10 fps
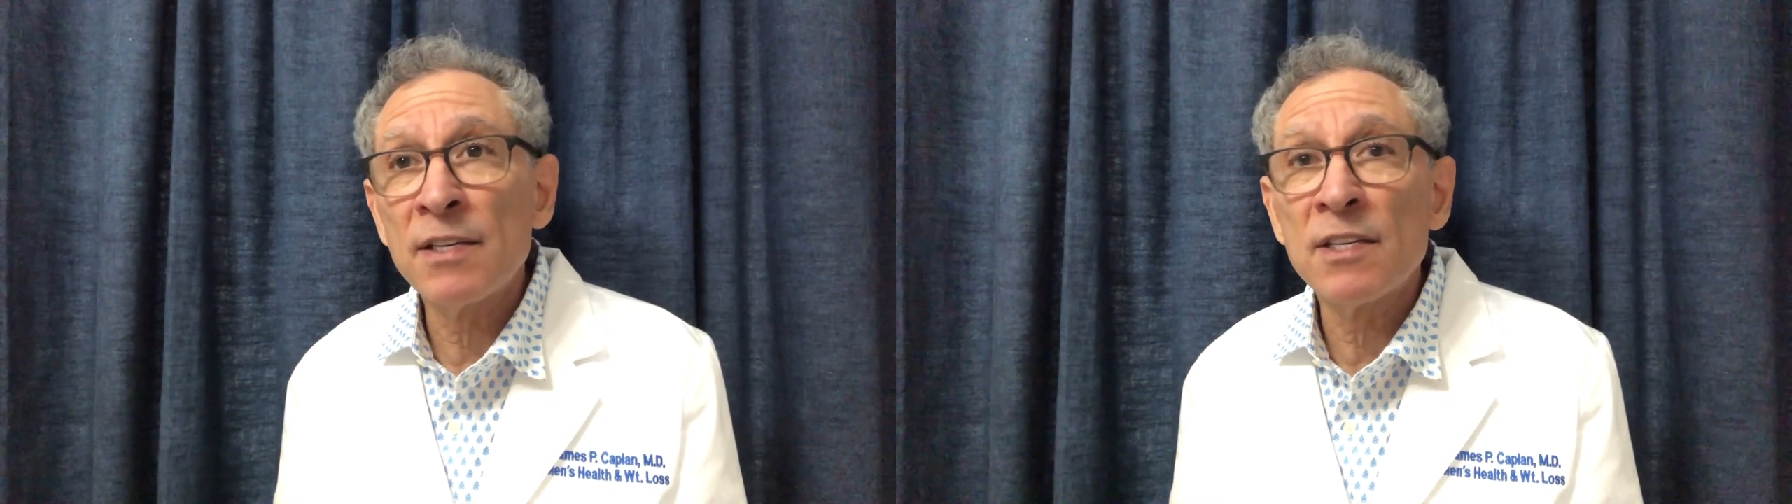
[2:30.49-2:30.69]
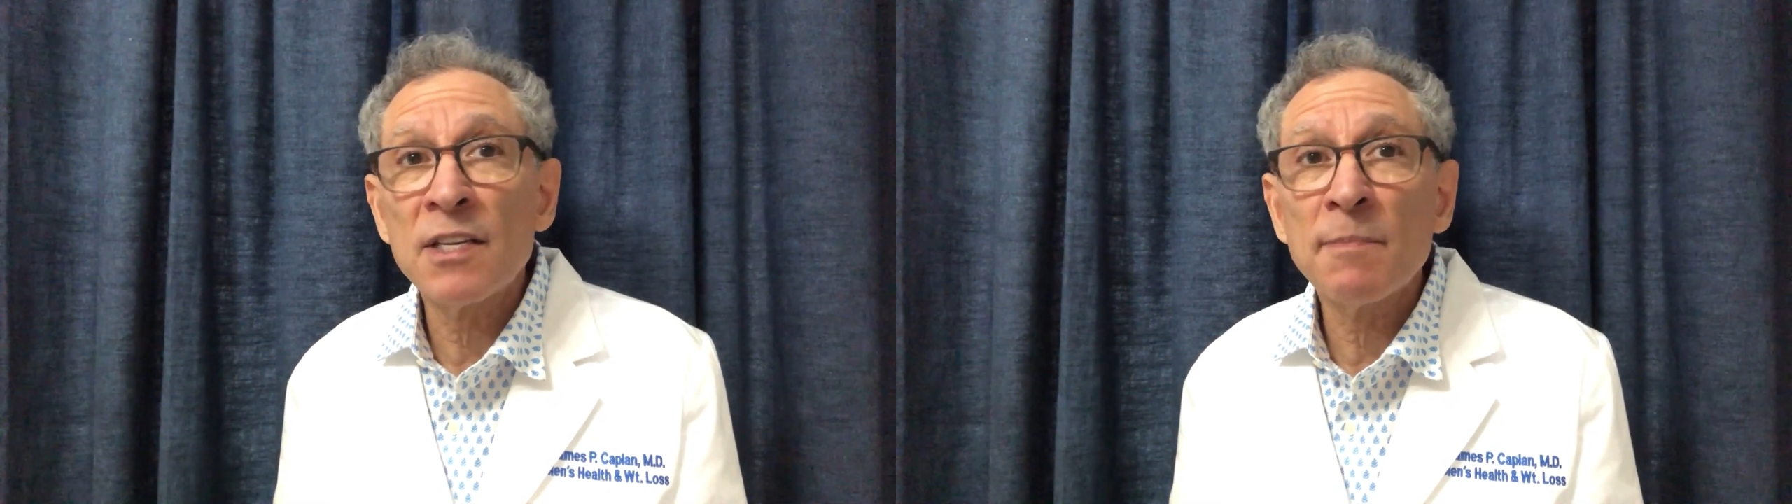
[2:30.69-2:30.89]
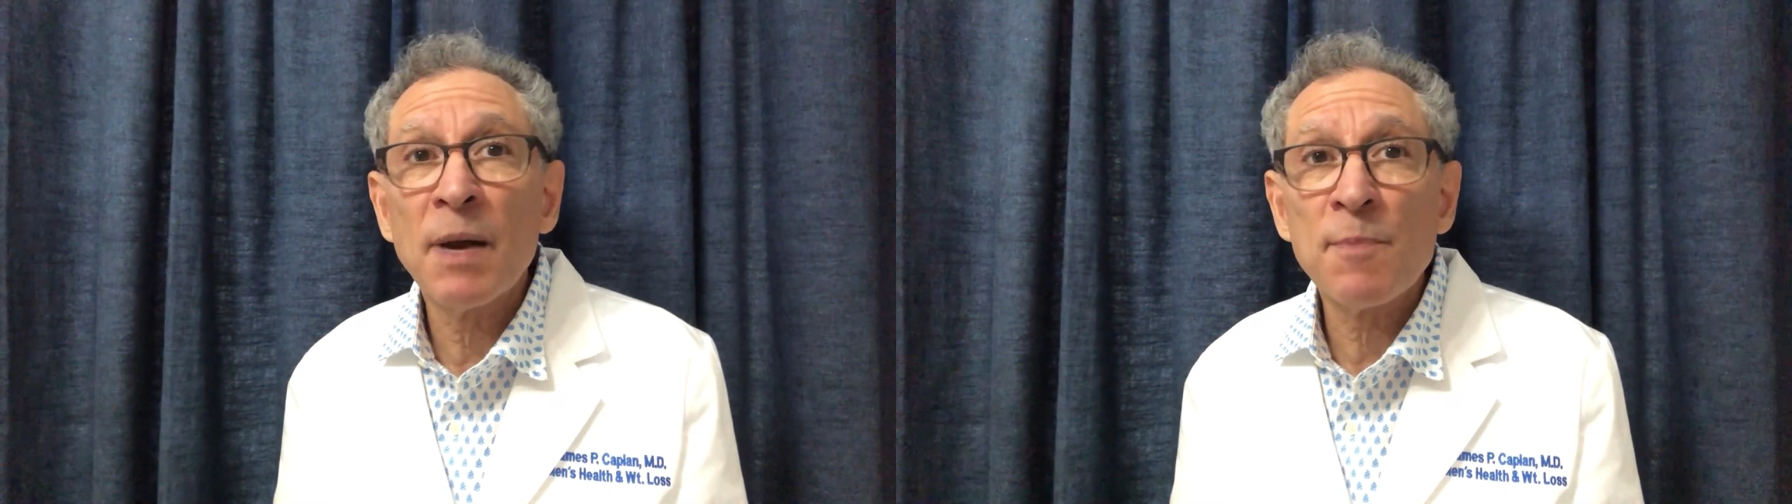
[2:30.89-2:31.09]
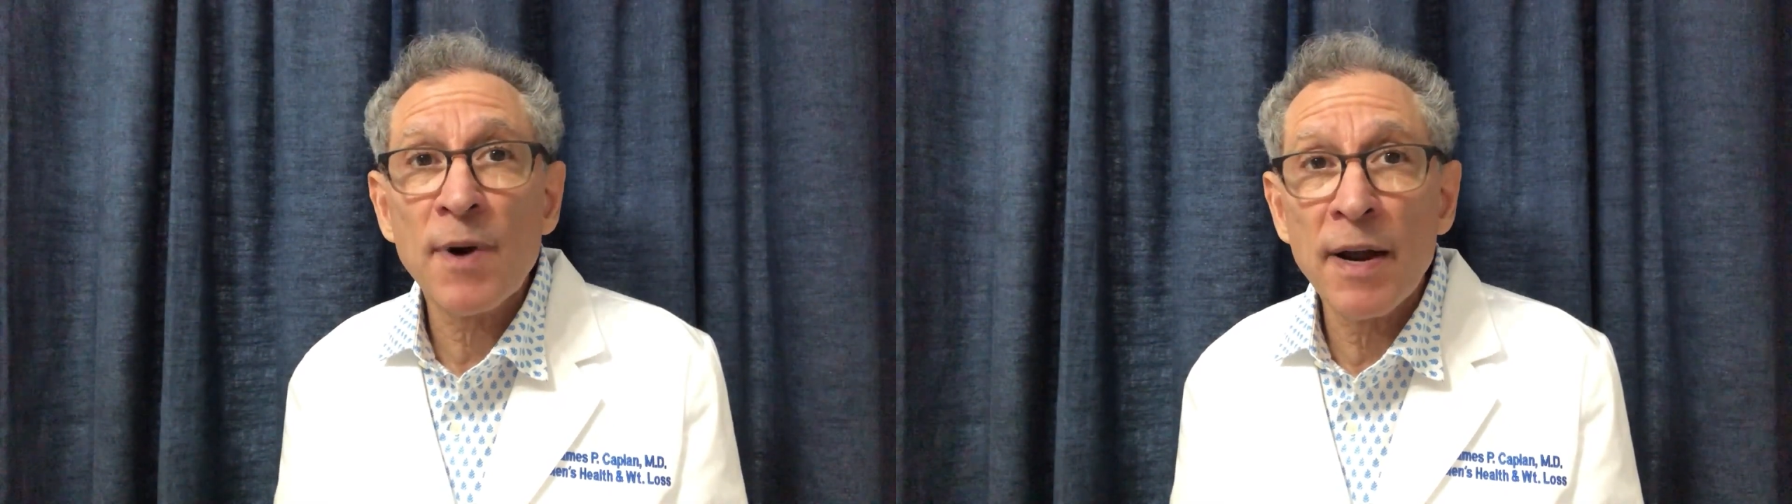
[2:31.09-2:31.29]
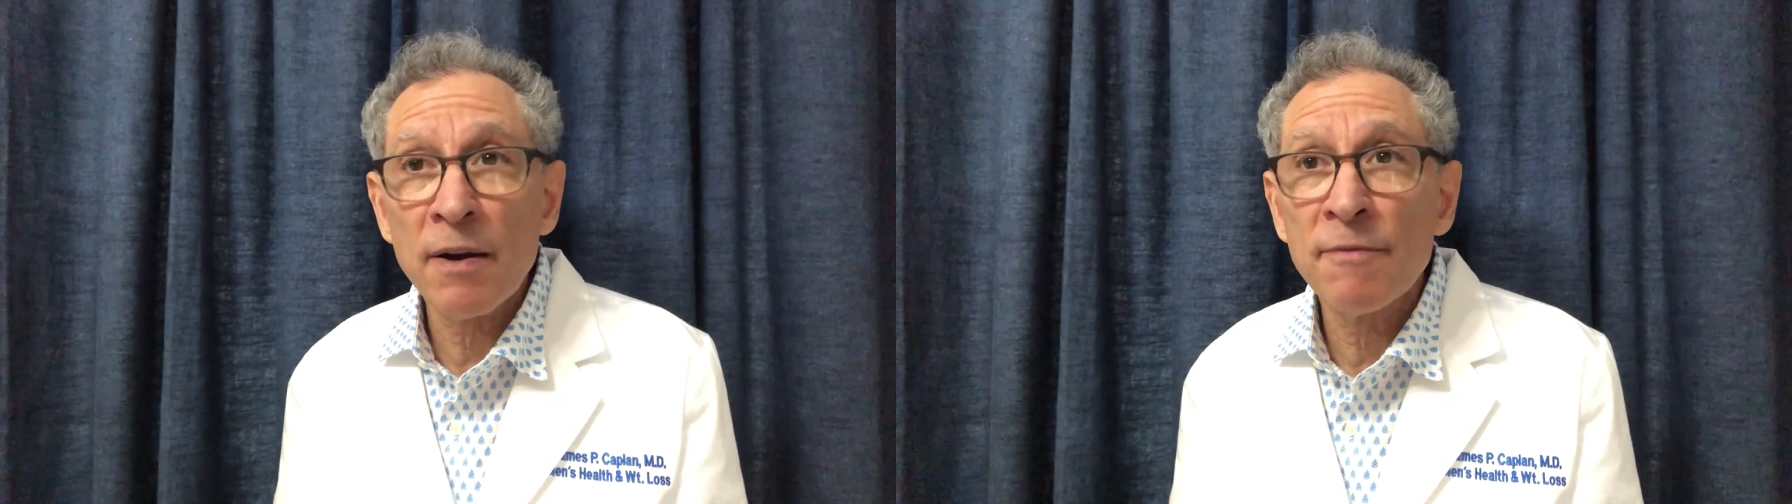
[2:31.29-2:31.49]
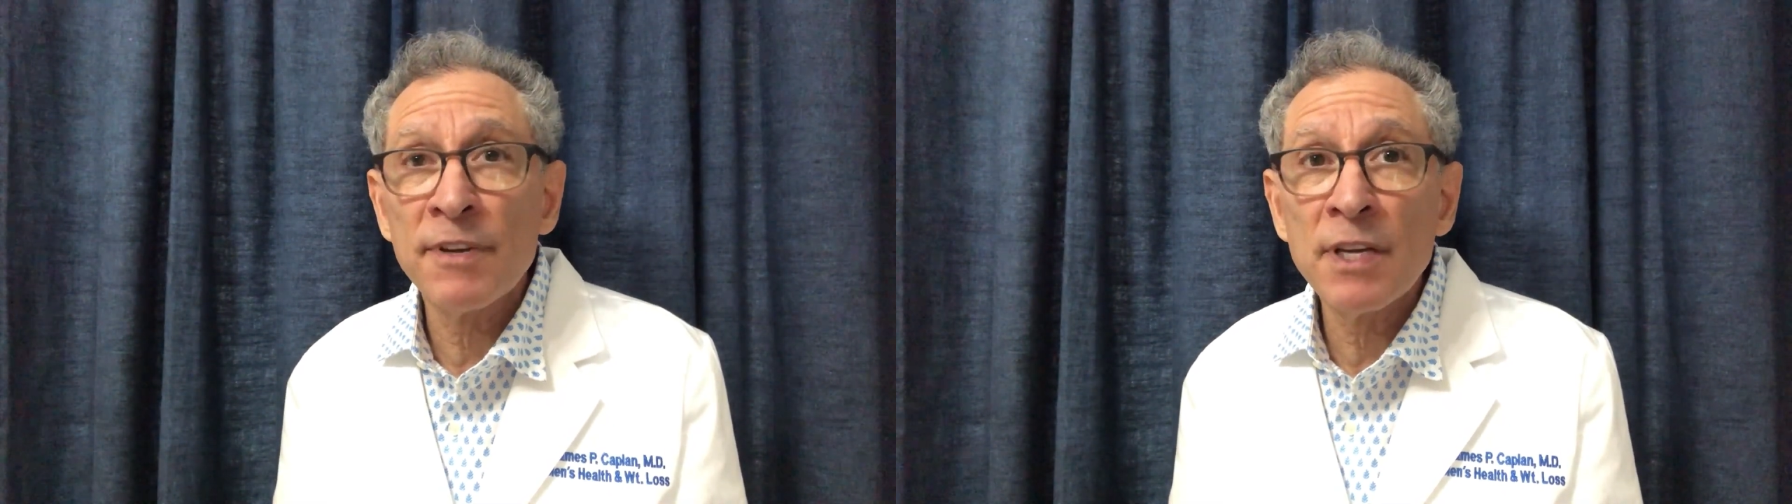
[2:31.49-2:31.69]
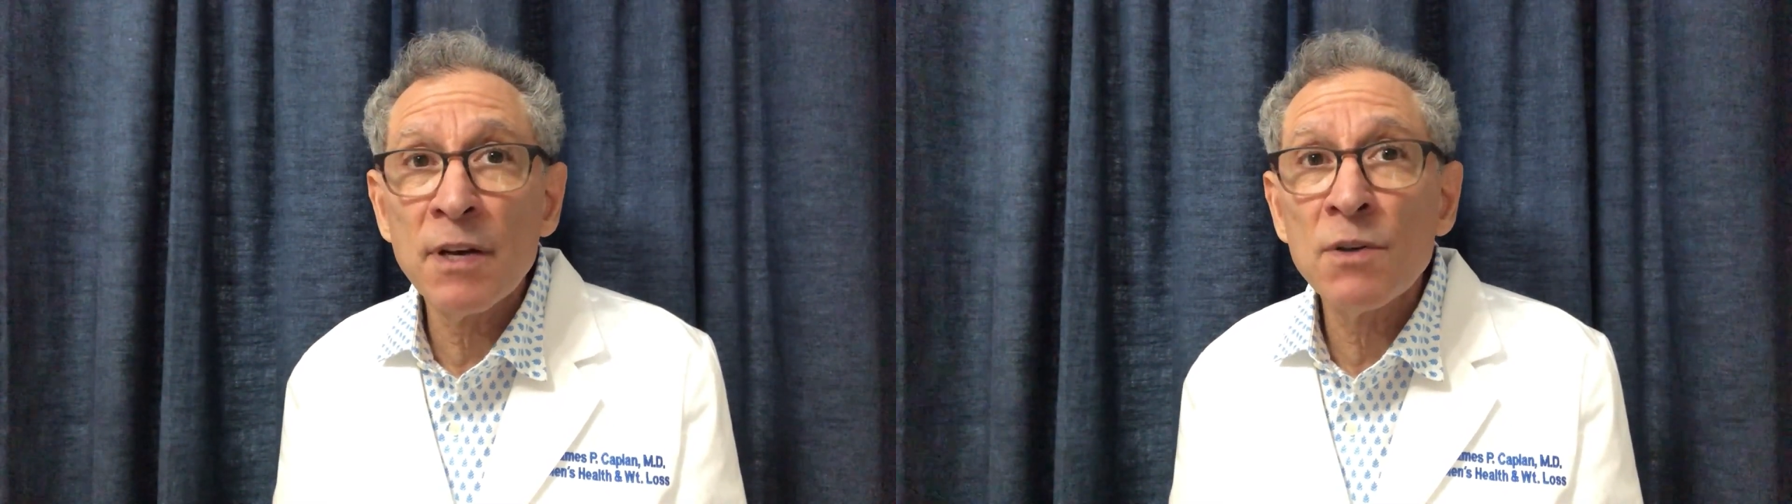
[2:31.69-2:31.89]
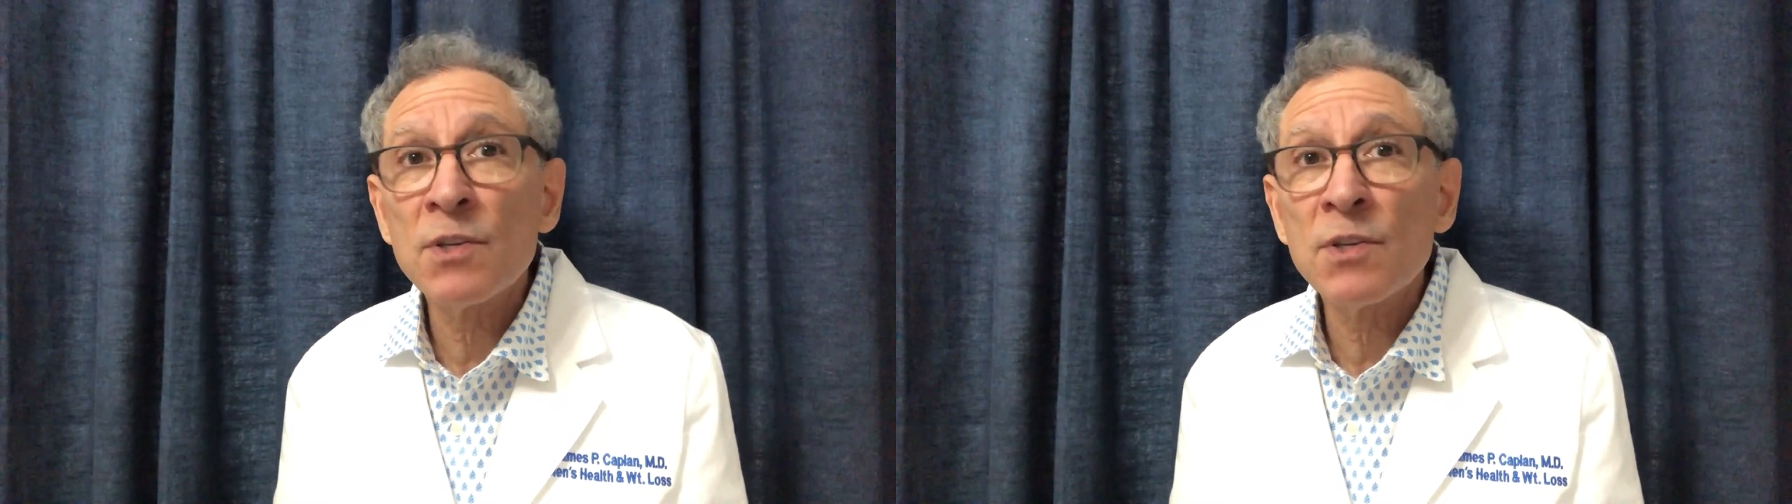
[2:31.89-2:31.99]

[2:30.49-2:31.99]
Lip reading: to see my prior videos